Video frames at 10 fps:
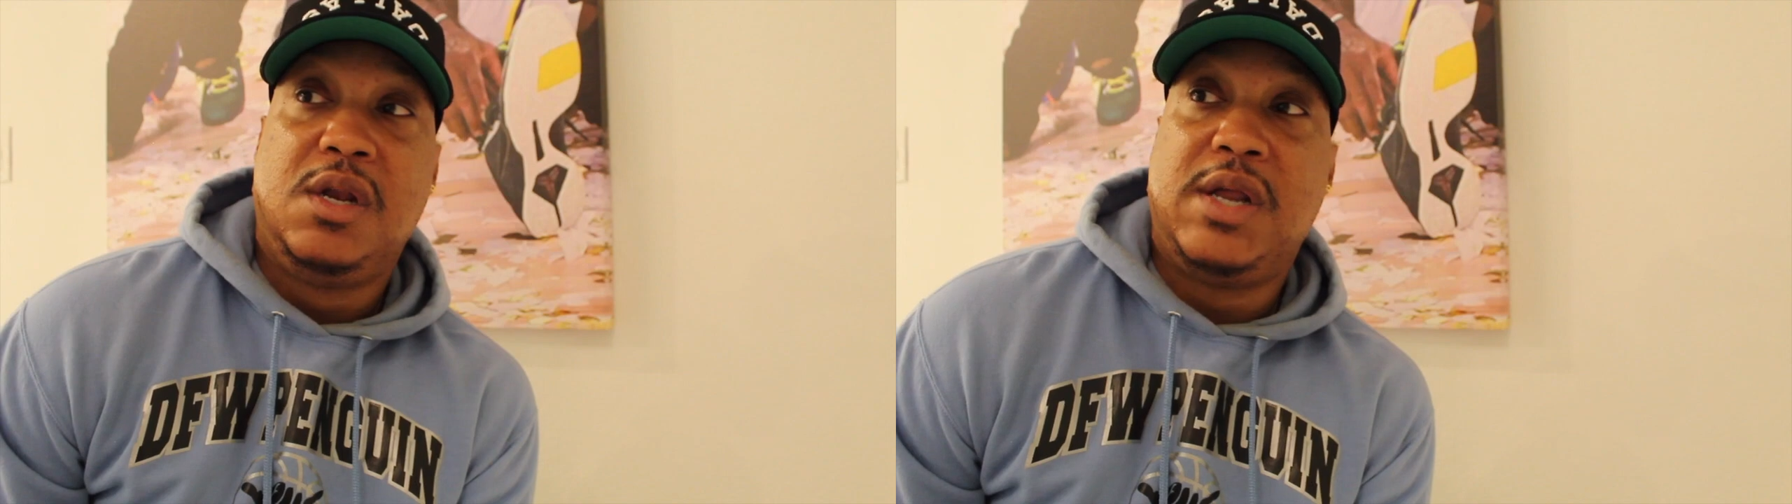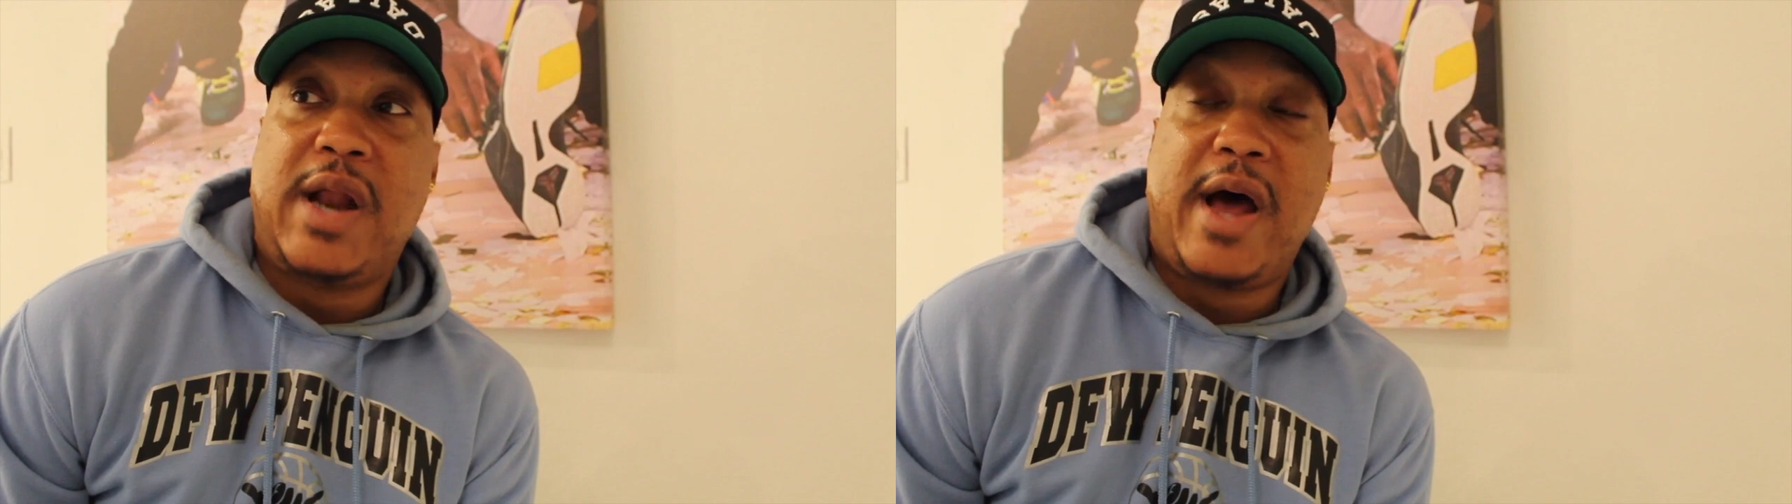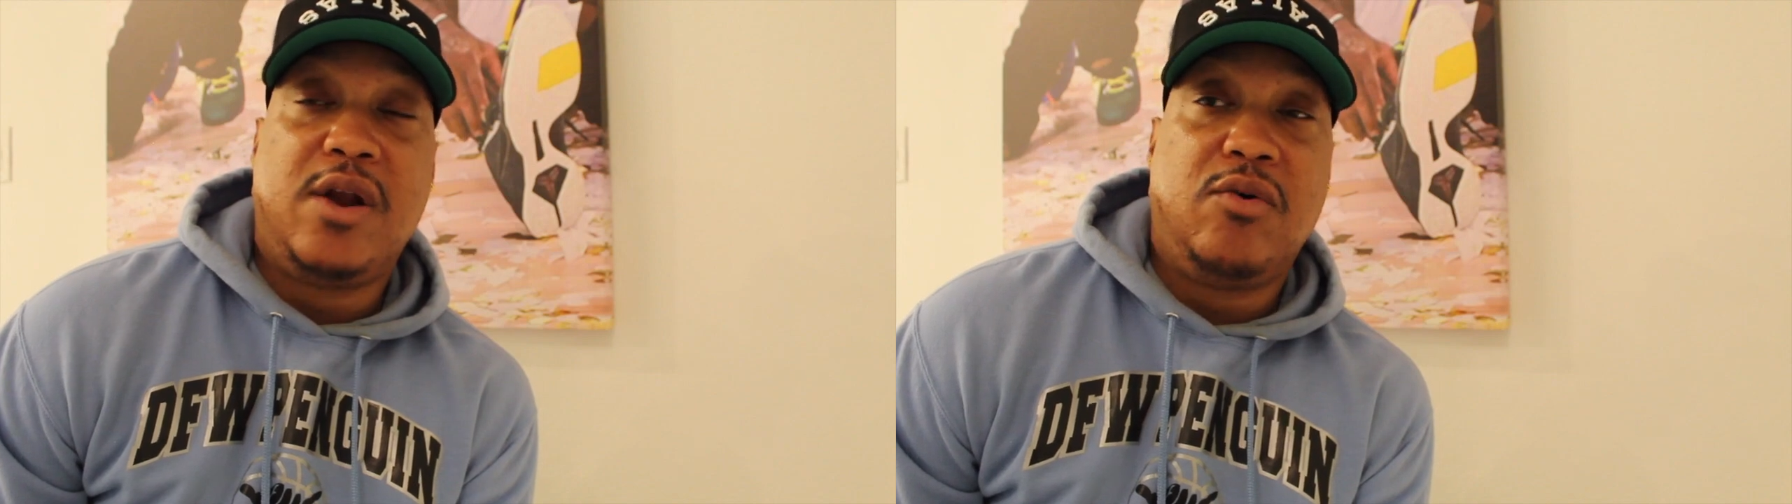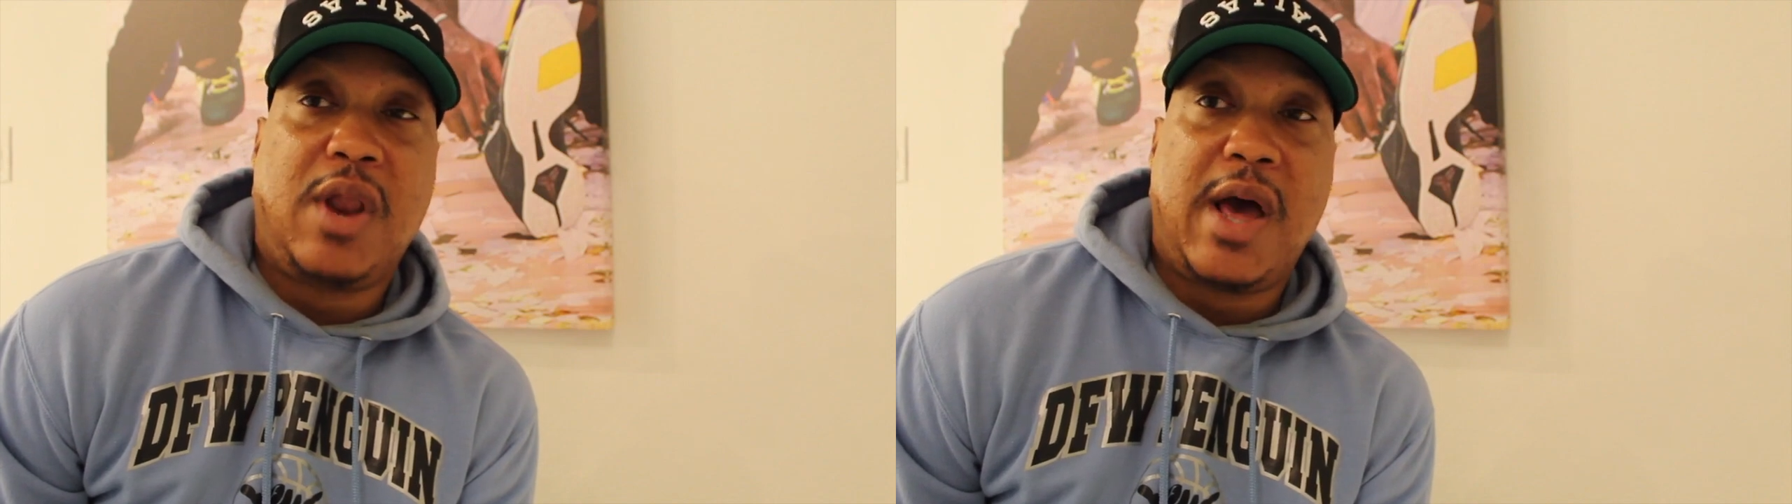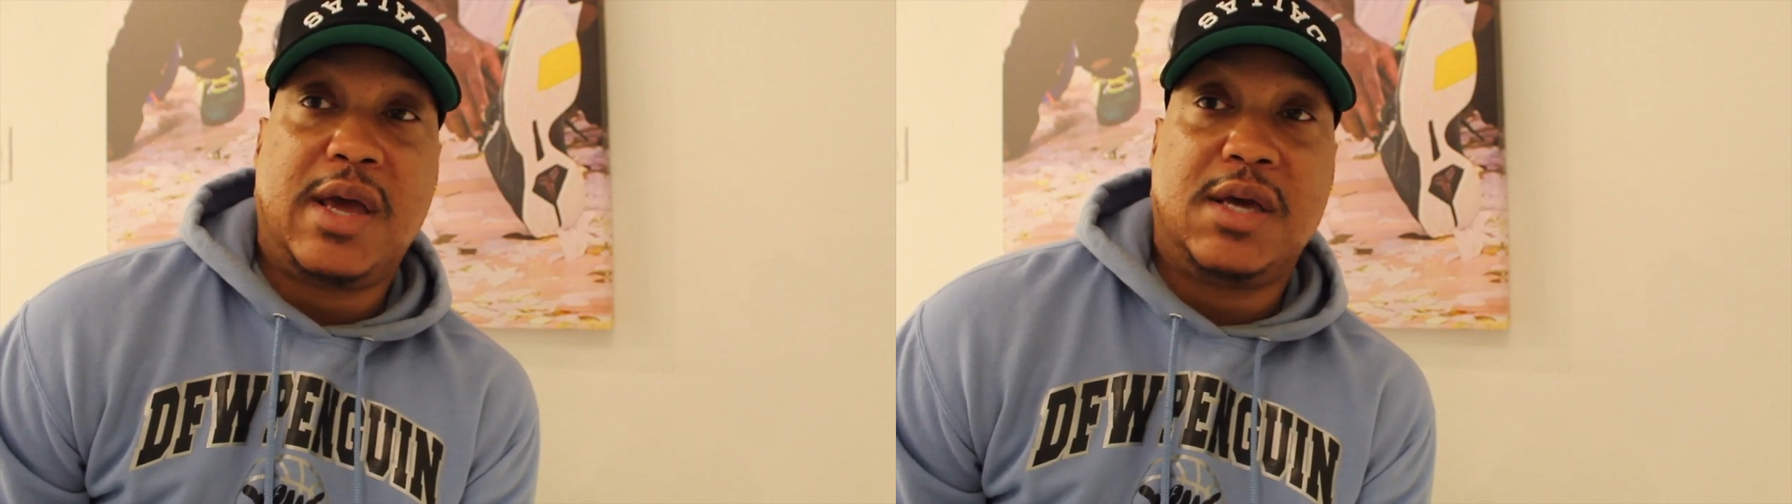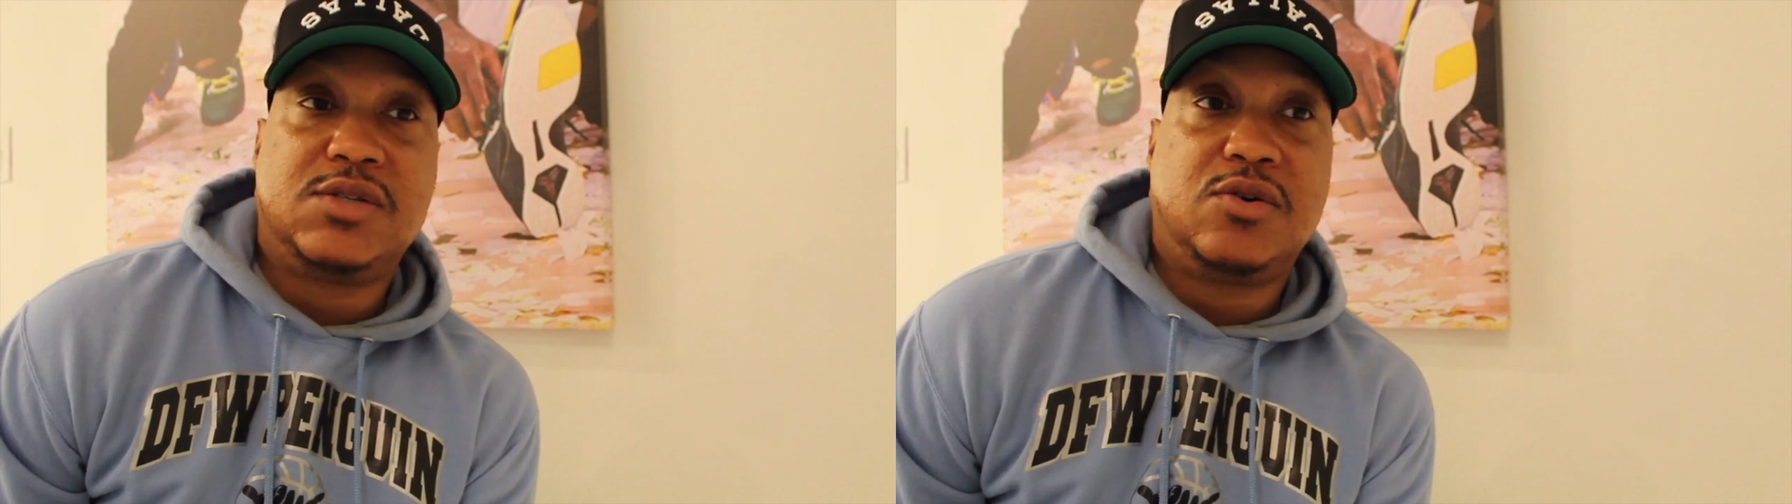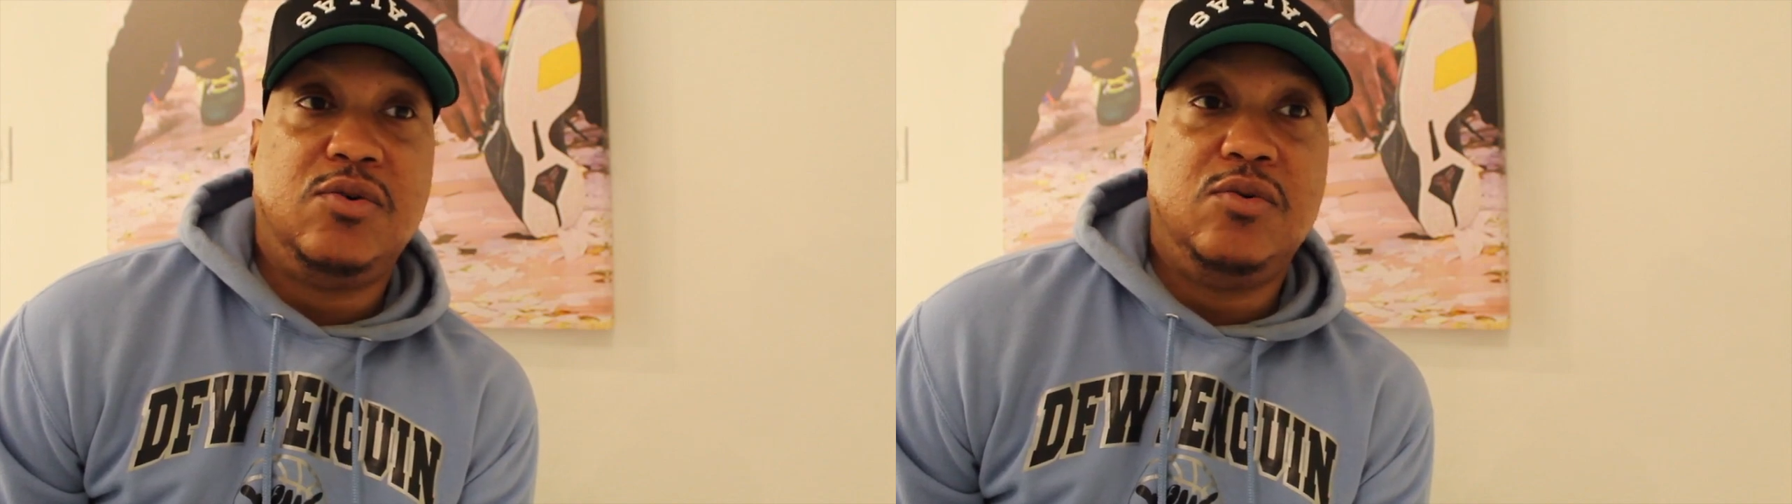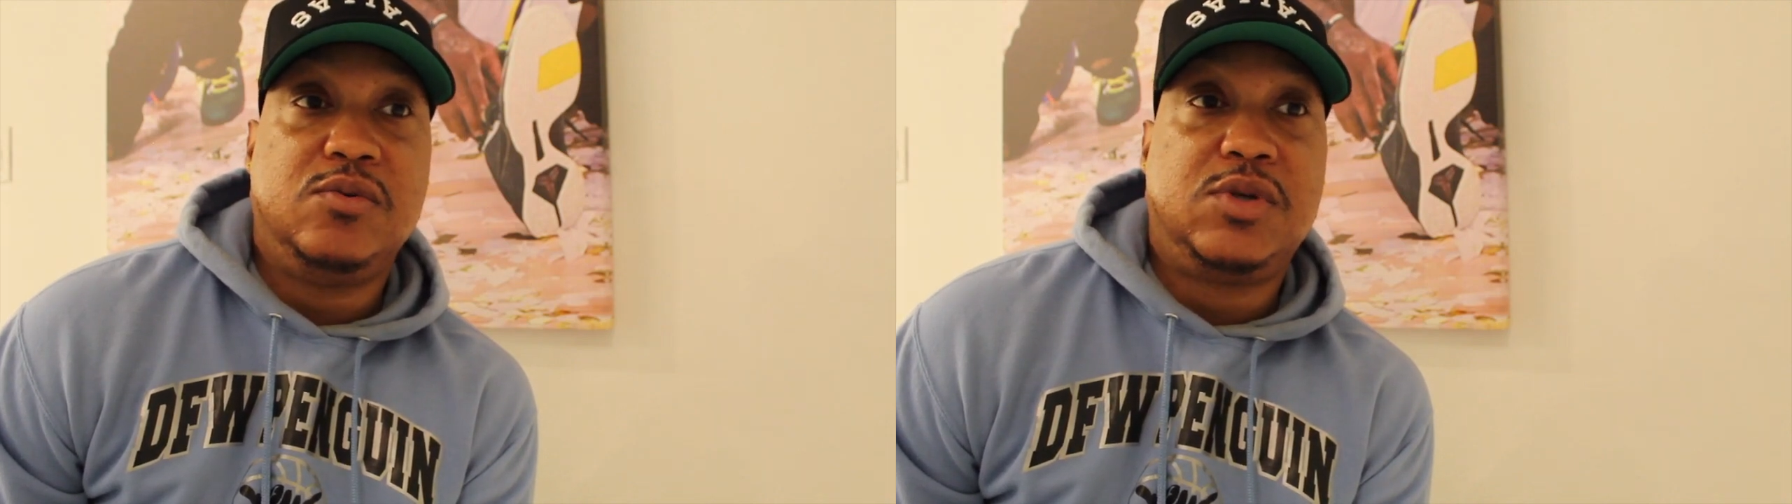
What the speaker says: that I don't like at school